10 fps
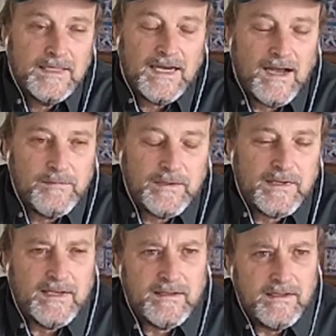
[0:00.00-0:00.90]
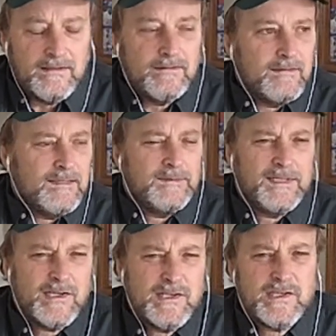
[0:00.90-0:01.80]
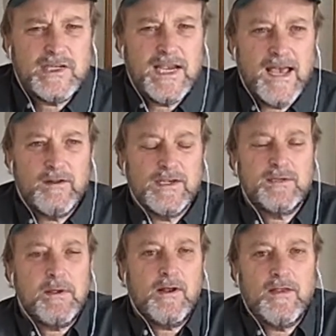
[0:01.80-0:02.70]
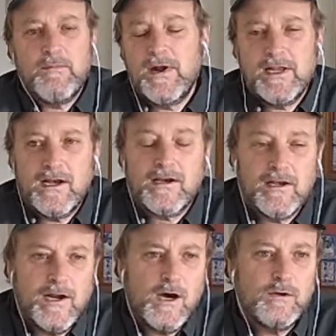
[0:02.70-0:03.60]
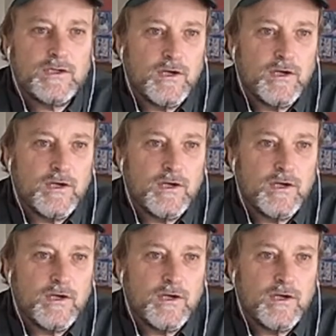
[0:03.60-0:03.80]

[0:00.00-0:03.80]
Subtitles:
Yeah, I would think that. Doesn't Seattle, they spent all that money on Cano,